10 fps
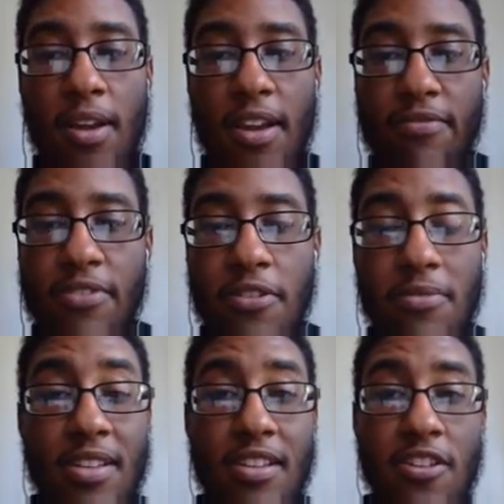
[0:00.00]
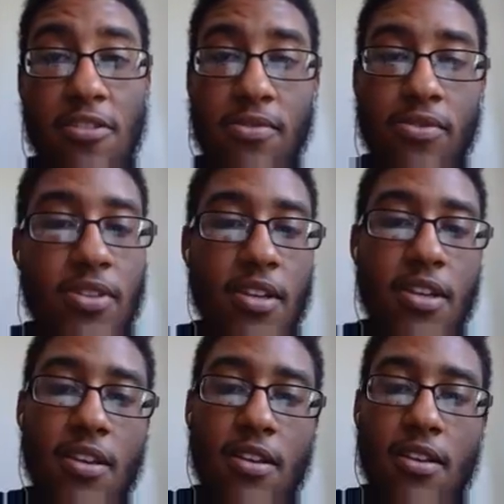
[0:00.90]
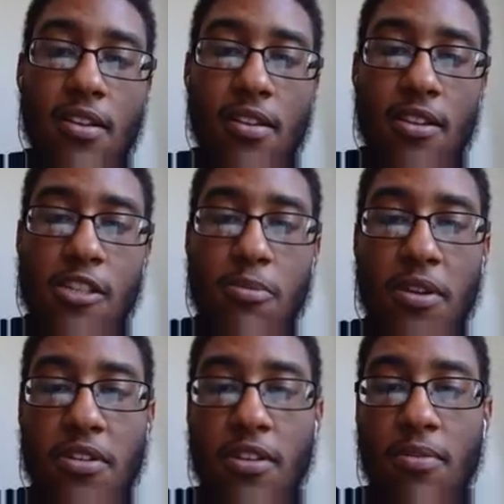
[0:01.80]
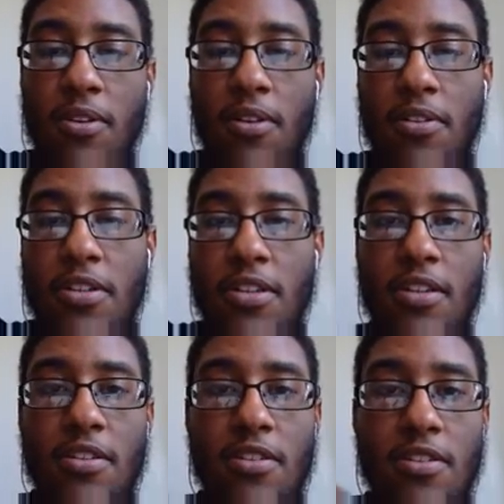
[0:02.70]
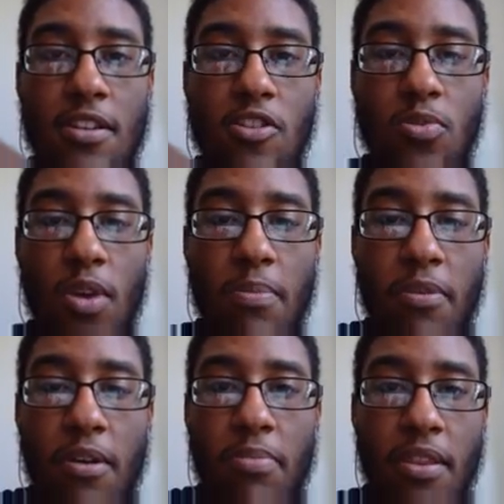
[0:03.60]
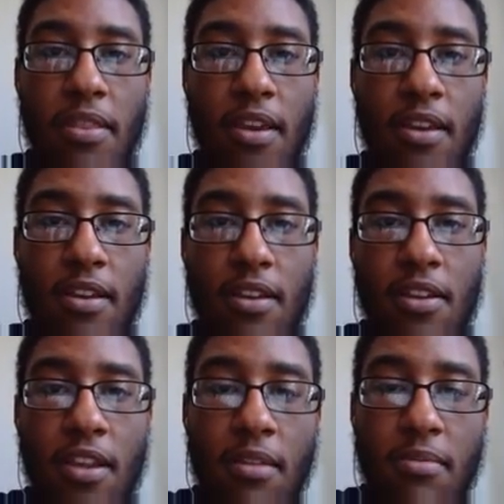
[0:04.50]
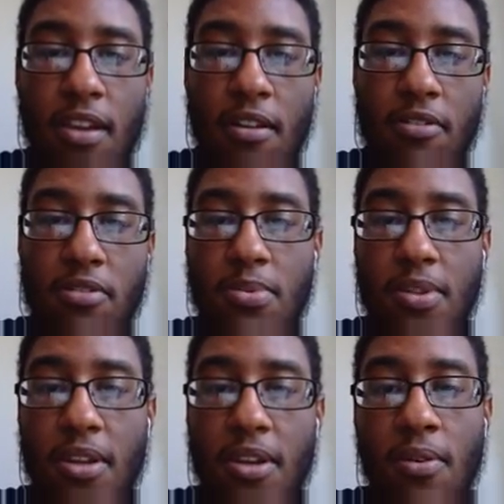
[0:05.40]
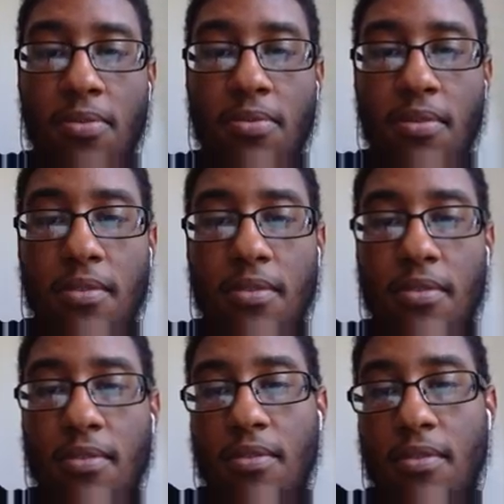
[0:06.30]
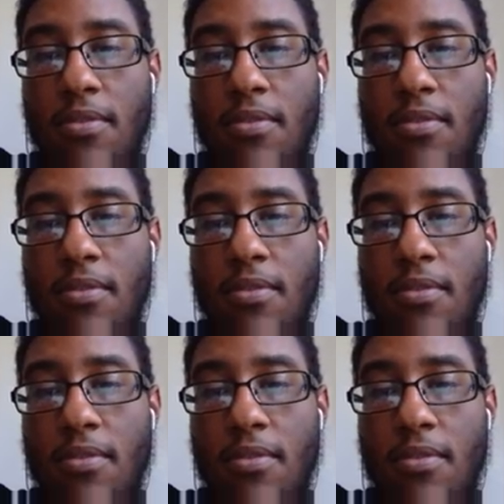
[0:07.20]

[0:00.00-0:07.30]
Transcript: infringement issues, especially when Archie can just like swipe up and like claim the characters for their own,